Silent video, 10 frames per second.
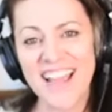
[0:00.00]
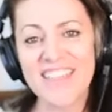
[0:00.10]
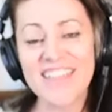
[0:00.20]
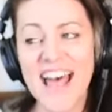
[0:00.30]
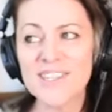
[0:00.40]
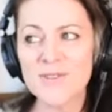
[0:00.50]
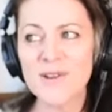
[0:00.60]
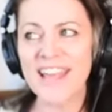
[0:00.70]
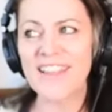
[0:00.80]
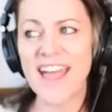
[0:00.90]
and that's
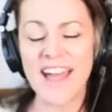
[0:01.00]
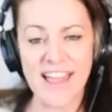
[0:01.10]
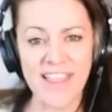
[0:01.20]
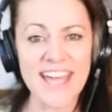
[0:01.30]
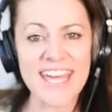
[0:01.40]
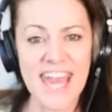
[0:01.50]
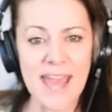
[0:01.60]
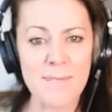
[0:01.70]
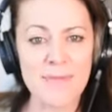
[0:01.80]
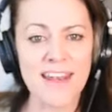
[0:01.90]
what i like i like a
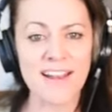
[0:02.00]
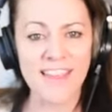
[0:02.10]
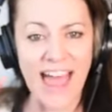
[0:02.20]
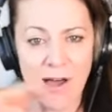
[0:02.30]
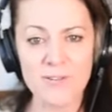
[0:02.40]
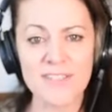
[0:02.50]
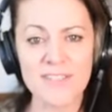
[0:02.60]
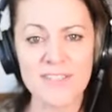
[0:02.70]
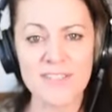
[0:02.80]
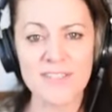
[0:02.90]
game that allows
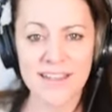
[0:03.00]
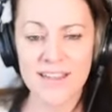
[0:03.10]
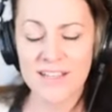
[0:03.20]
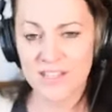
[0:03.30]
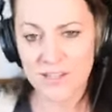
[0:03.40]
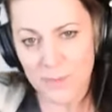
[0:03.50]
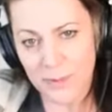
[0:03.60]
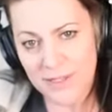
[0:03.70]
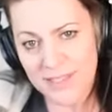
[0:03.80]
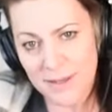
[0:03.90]
me to
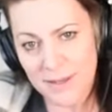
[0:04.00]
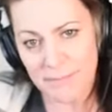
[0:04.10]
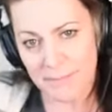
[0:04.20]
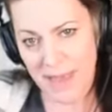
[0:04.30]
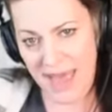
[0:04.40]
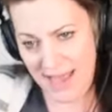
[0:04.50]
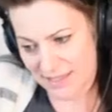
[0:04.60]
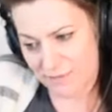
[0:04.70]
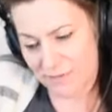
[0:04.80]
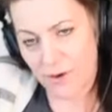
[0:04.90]
put some
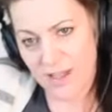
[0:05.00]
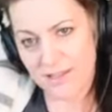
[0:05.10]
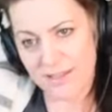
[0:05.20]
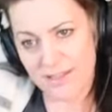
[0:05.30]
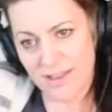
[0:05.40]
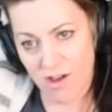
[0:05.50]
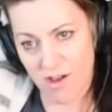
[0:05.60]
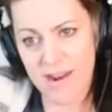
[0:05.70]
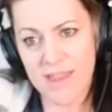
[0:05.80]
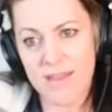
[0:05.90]
passive focus
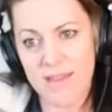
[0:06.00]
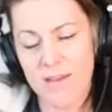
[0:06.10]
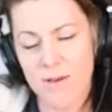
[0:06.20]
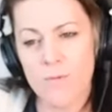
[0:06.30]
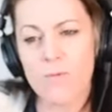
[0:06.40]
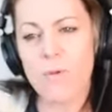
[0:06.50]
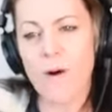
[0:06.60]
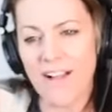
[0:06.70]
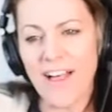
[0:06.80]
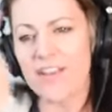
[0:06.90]
on it
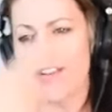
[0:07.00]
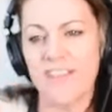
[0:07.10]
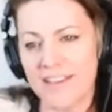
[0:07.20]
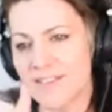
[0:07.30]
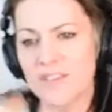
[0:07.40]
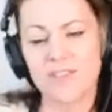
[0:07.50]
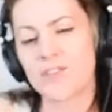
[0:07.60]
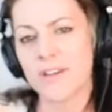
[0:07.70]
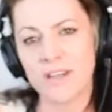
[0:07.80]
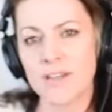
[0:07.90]
while other things are
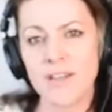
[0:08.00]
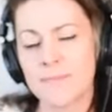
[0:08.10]
sort of